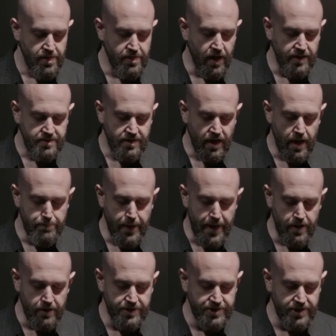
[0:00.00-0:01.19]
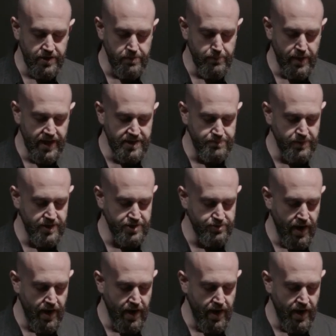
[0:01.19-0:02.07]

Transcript: Thus I perish in amazement,